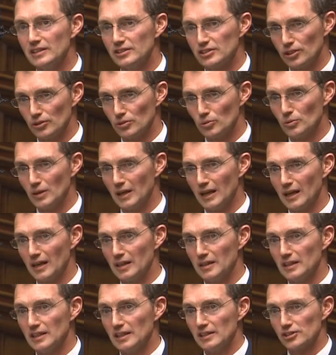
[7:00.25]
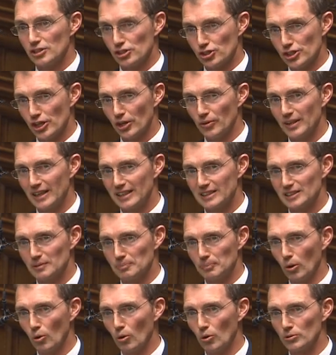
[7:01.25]
to show their
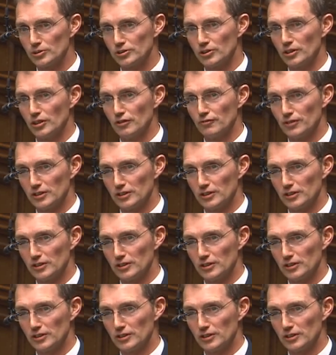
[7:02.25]
support